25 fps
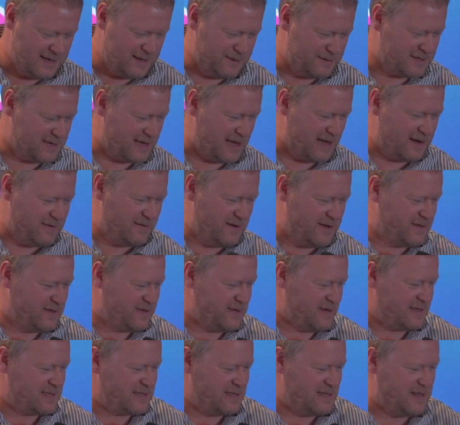It's kind of
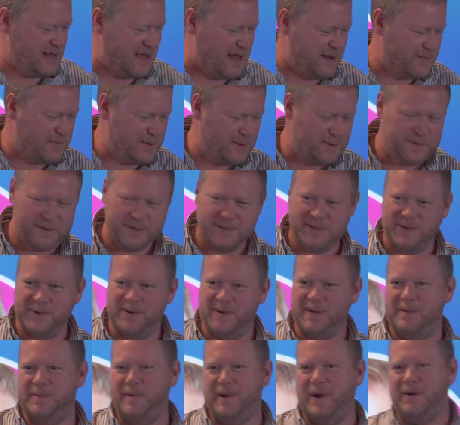interesting then when we're
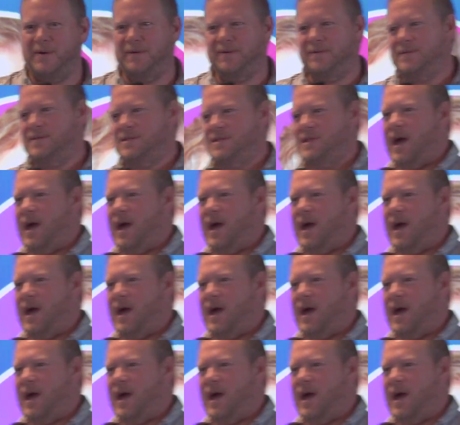talking about